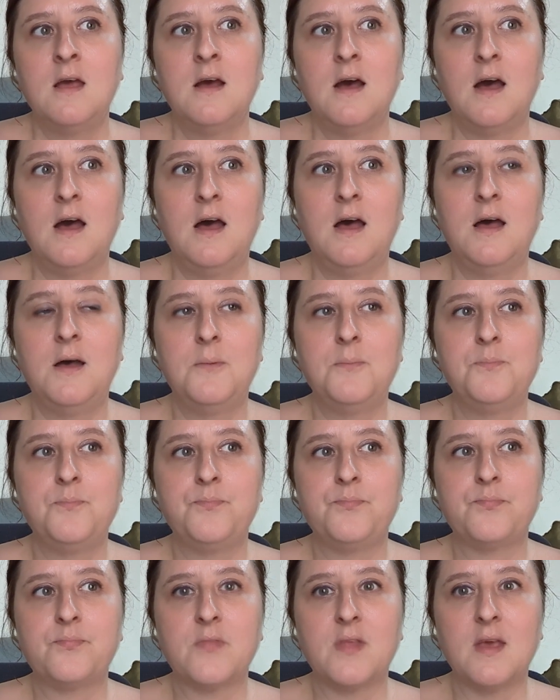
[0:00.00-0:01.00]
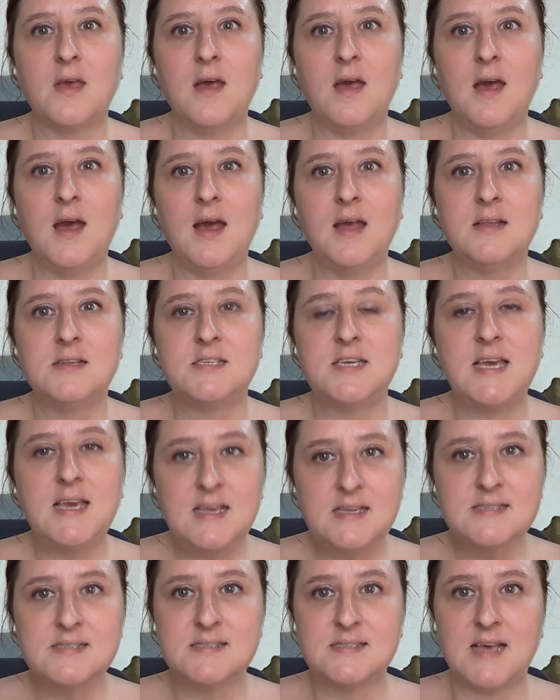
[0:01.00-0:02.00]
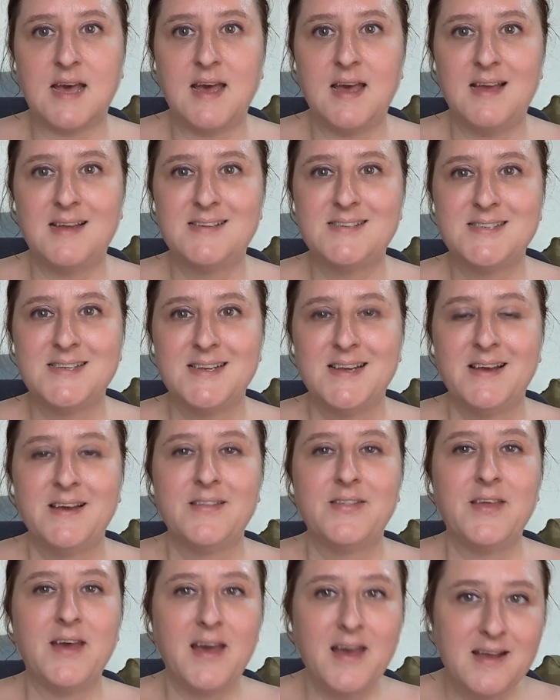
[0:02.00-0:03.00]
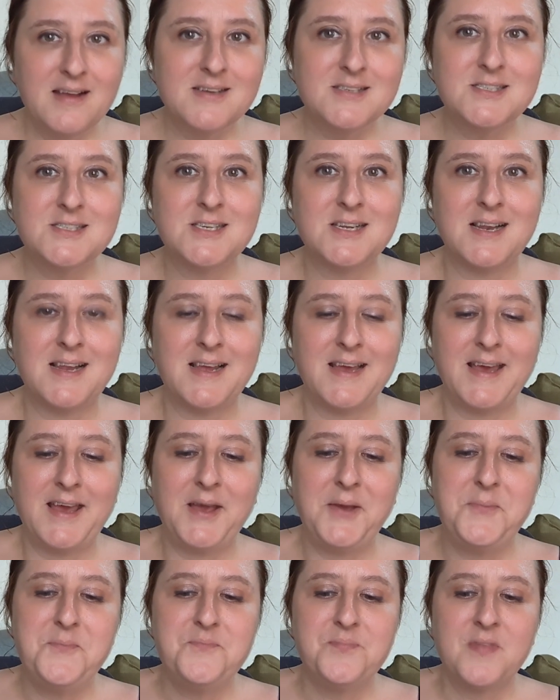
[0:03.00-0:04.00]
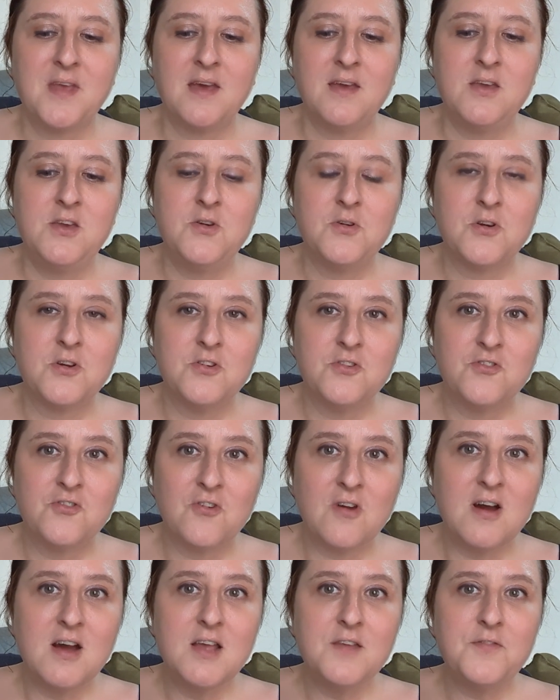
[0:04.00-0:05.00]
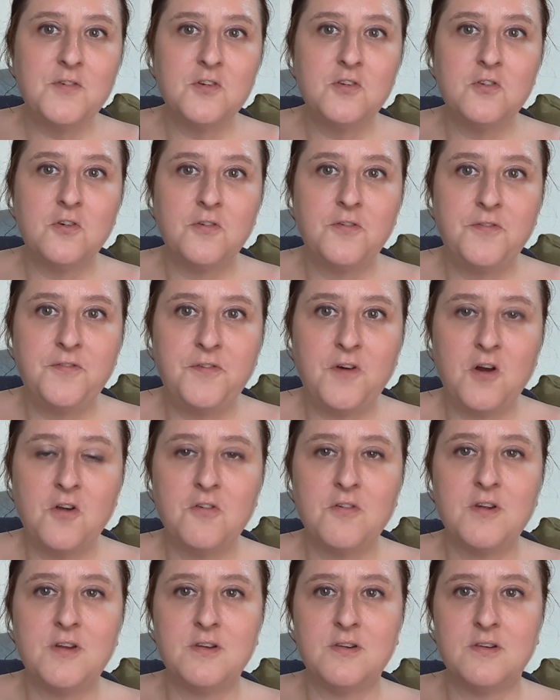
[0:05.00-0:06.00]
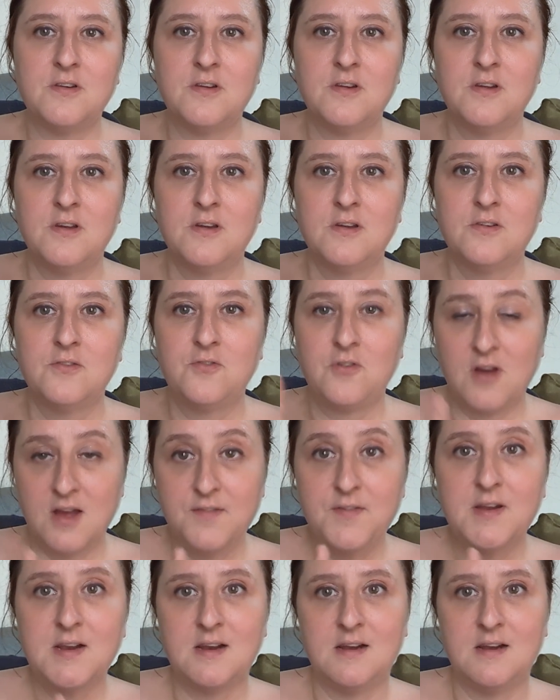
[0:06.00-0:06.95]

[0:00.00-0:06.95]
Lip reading: And he said that actually you can drive on your foreign driving